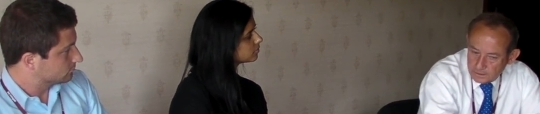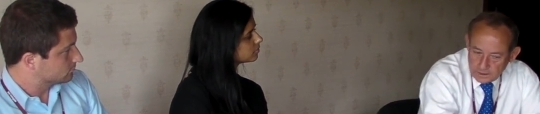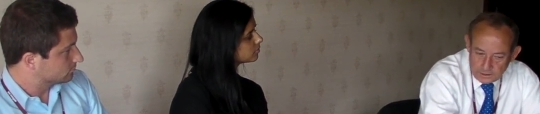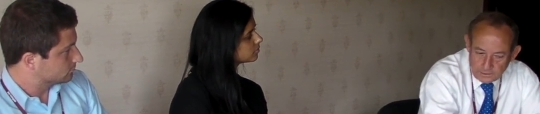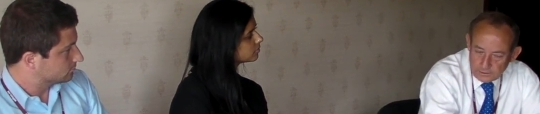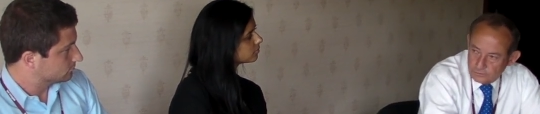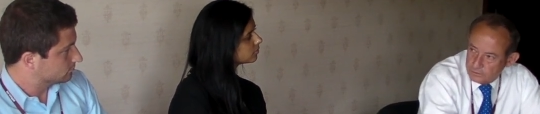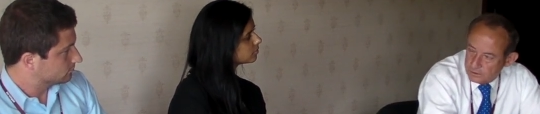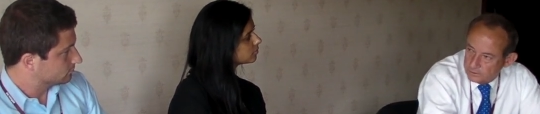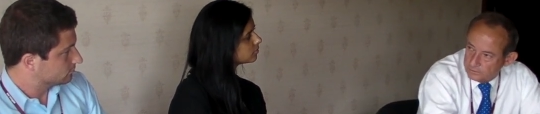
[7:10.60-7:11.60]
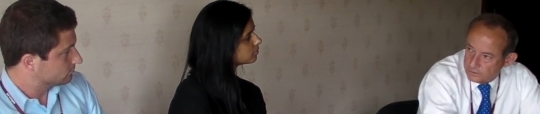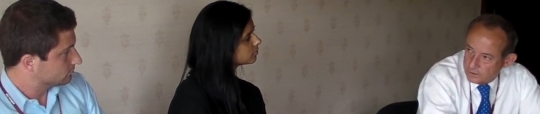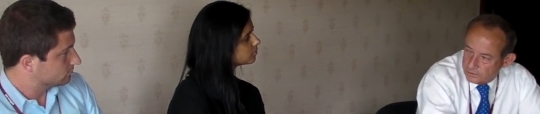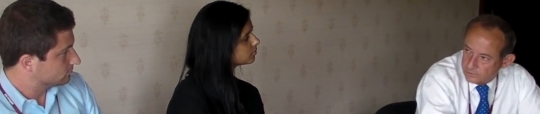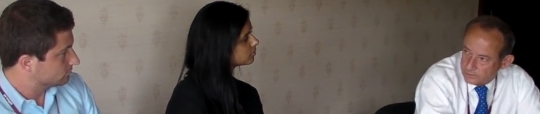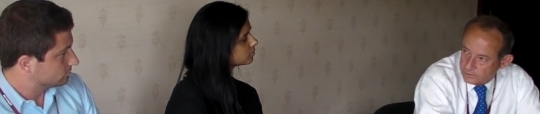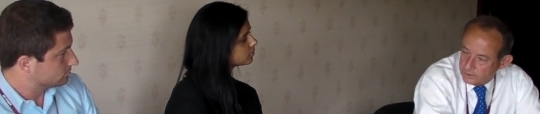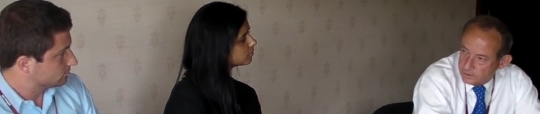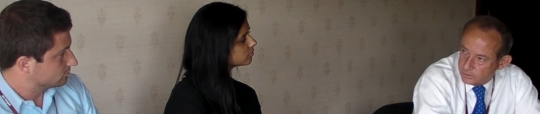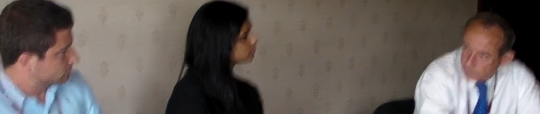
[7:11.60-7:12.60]
Speaker 1: getting that to where it is now was, I
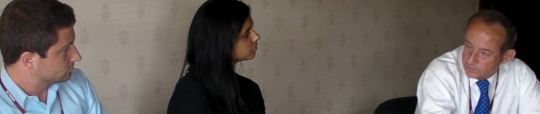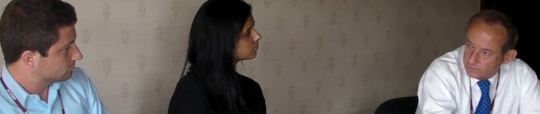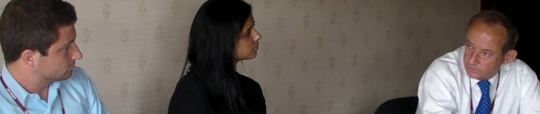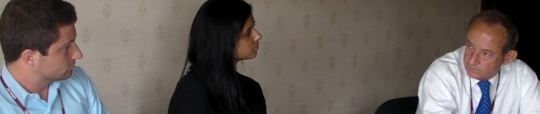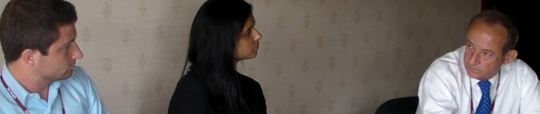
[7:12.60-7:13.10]
think, important.